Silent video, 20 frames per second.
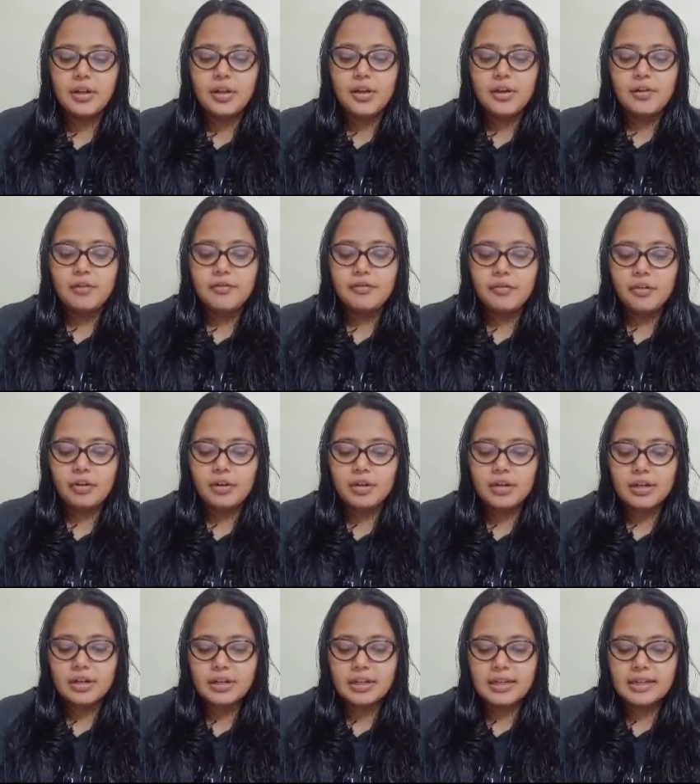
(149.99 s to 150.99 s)
for
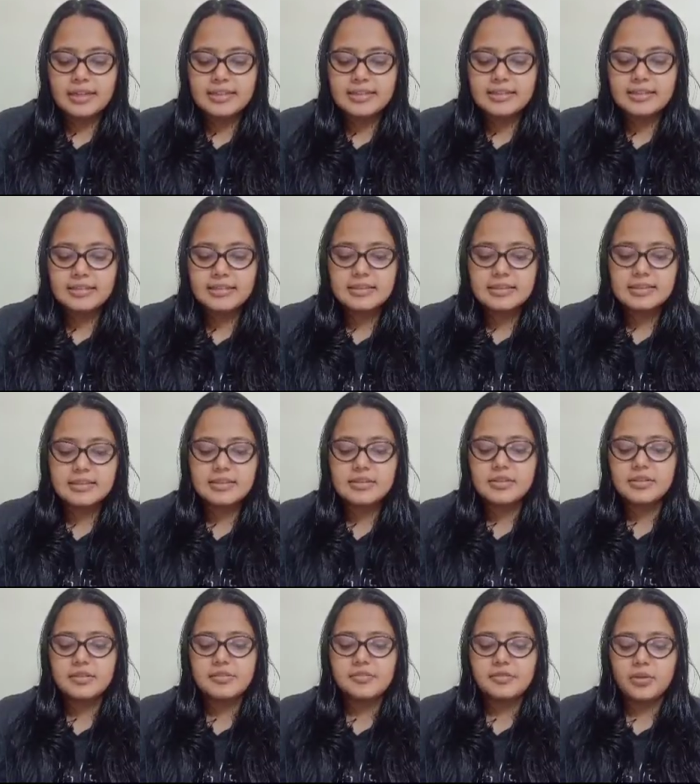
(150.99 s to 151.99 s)
existence
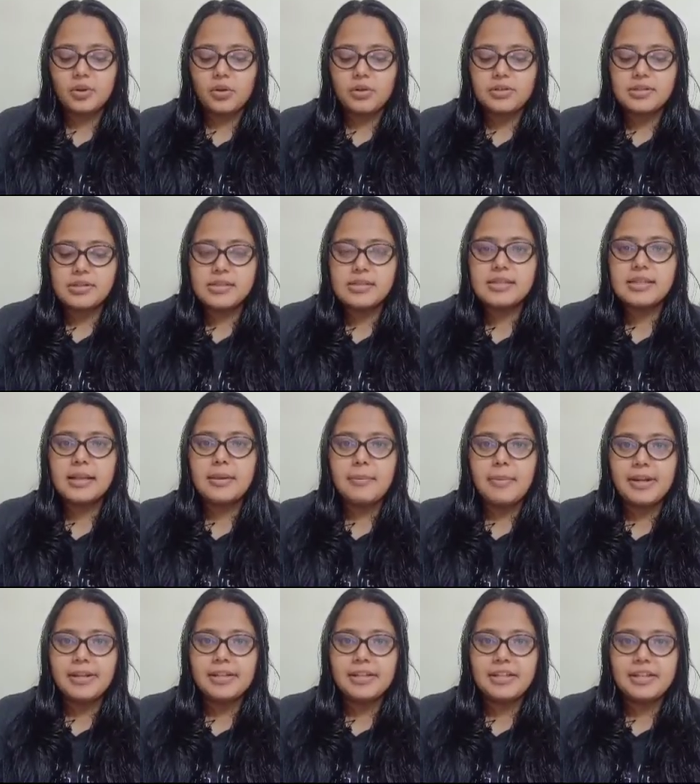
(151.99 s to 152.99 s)
of toxins and
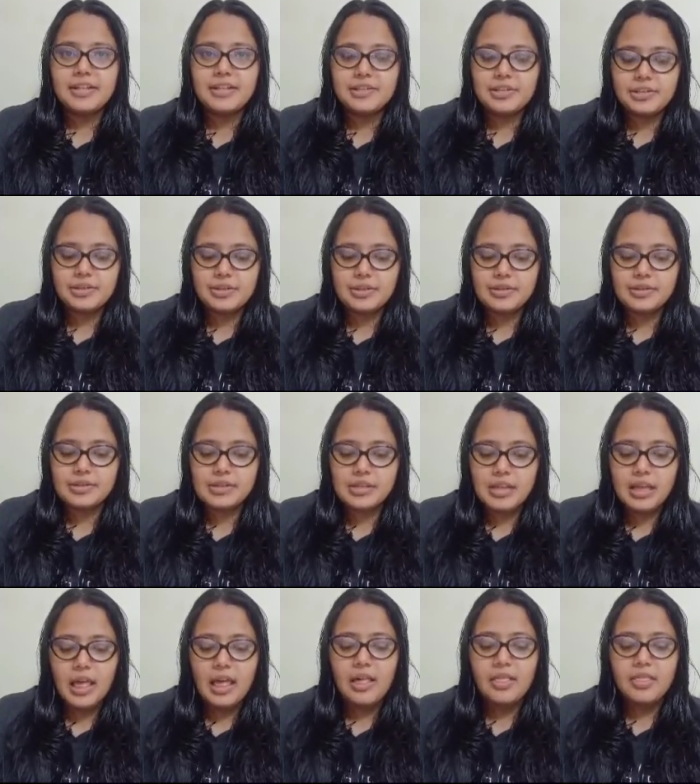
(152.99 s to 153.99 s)
medications.
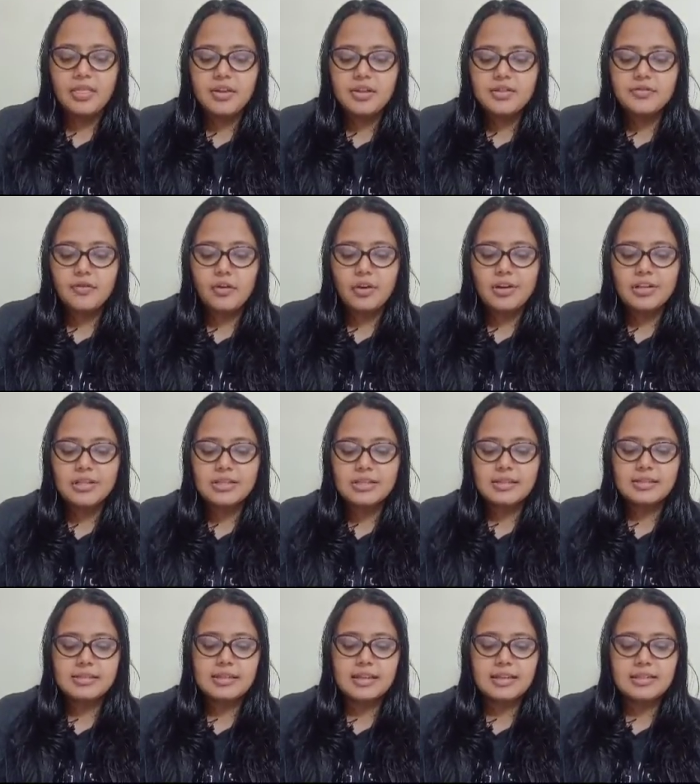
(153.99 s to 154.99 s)
This forensic
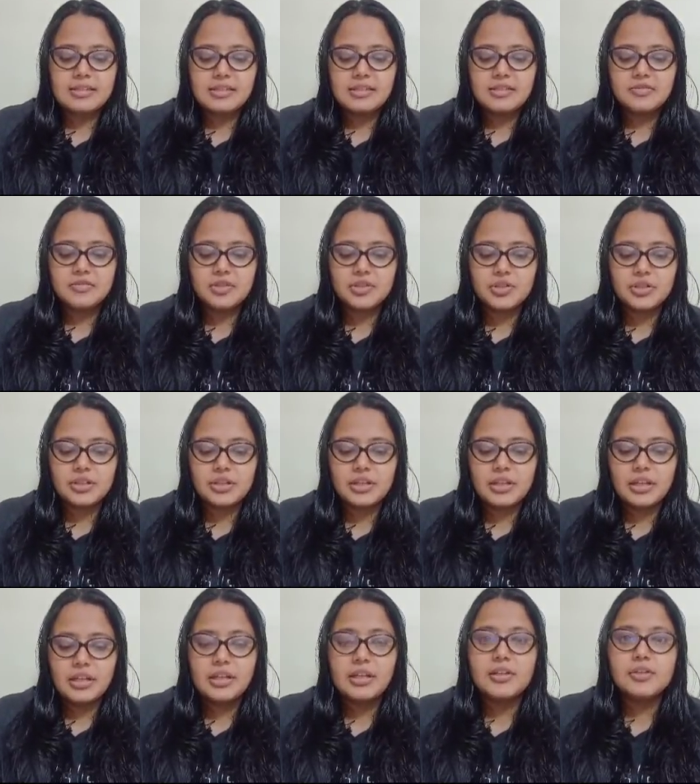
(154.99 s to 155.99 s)
science division
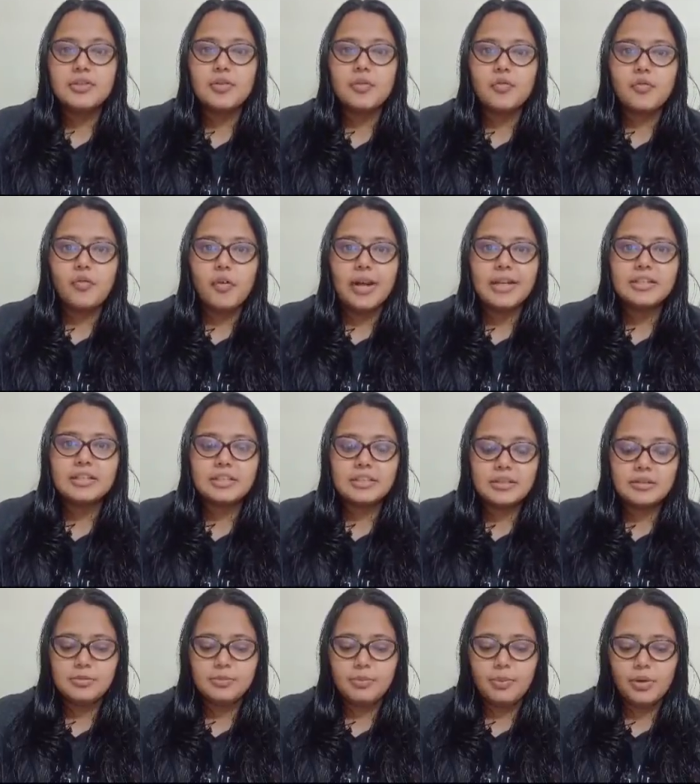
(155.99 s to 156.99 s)
is of vital
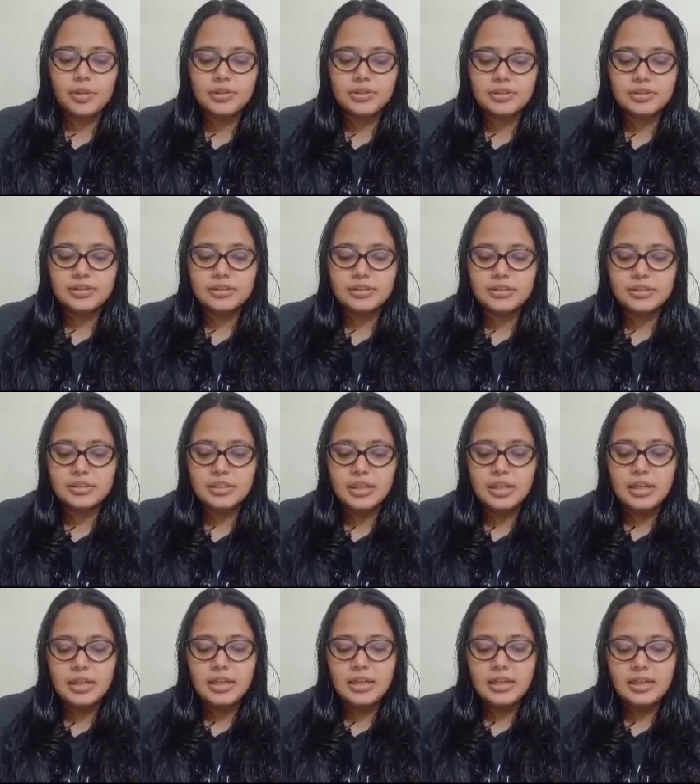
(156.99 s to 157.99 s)
importance
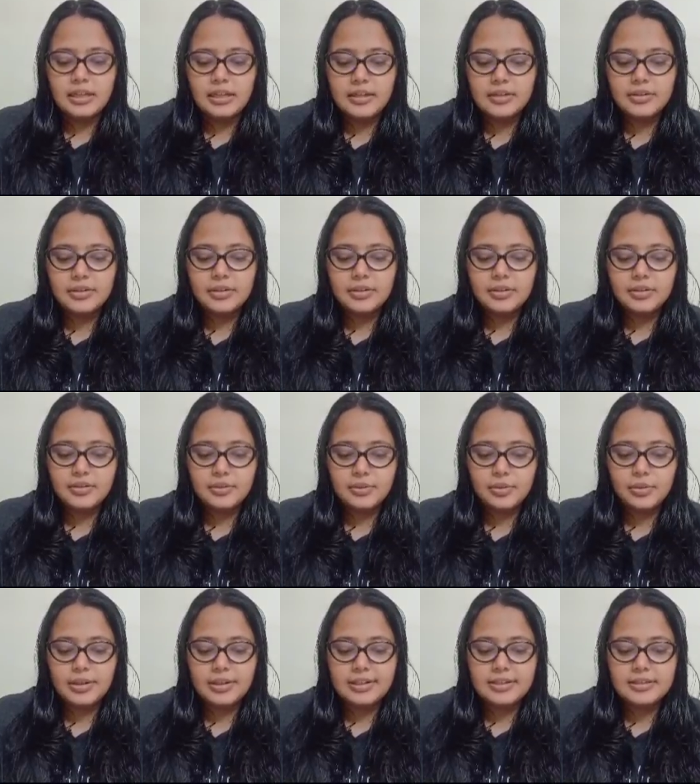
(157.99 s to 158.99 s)
in road
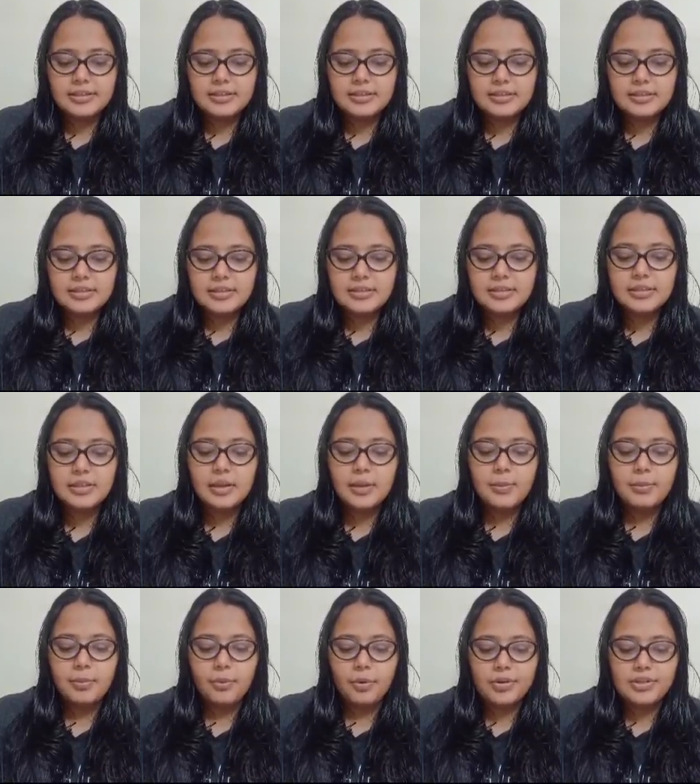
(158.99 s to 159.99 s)
accidents,
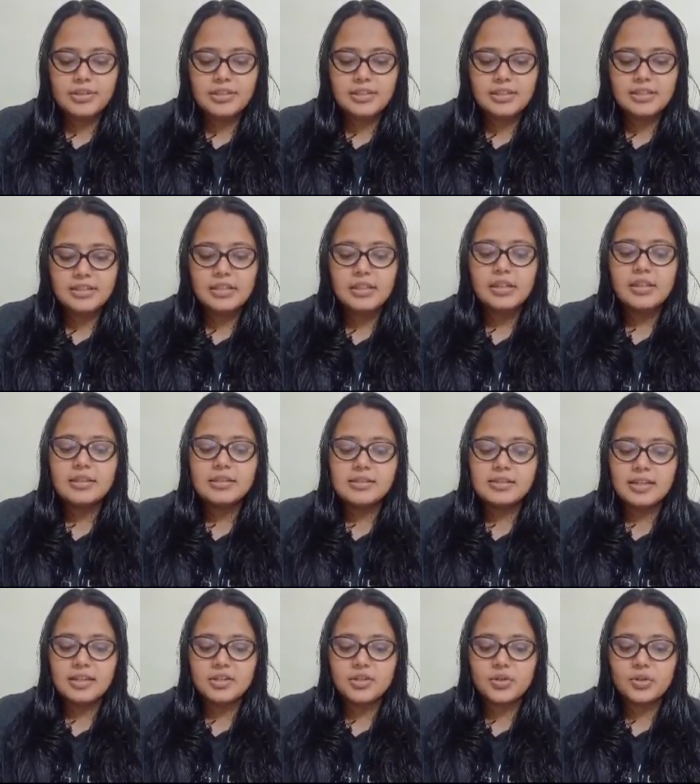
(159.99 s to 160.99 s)
poisoning,
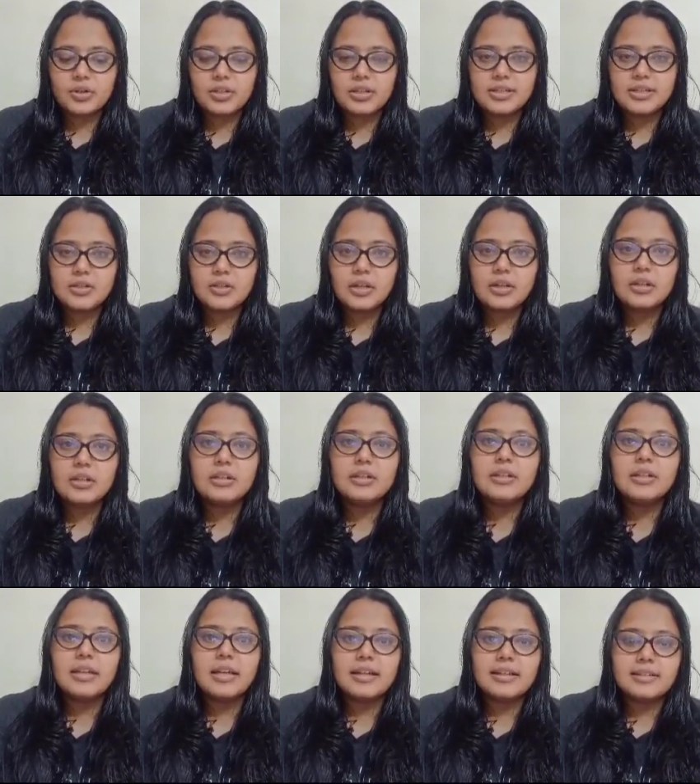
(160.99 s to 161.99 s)
sexual assault,
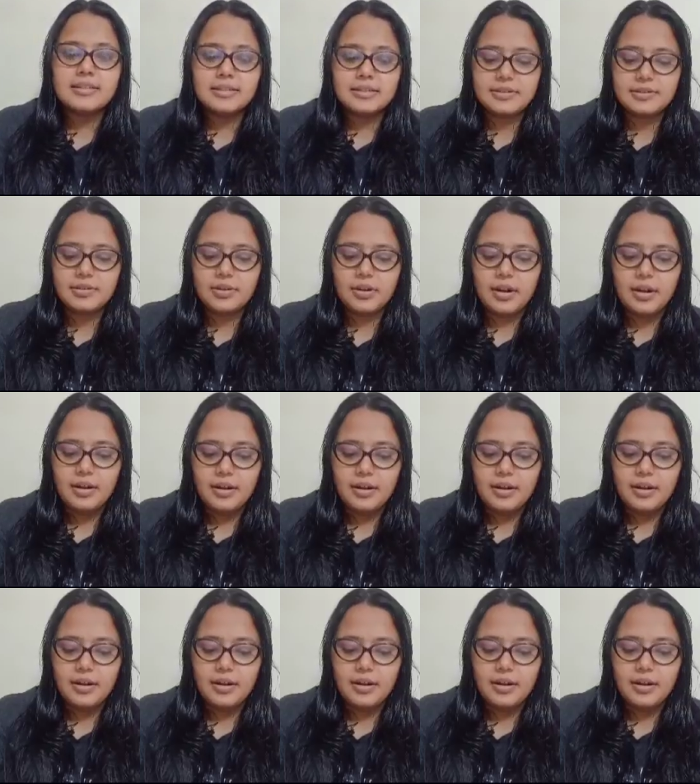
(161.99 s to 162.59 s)
etc.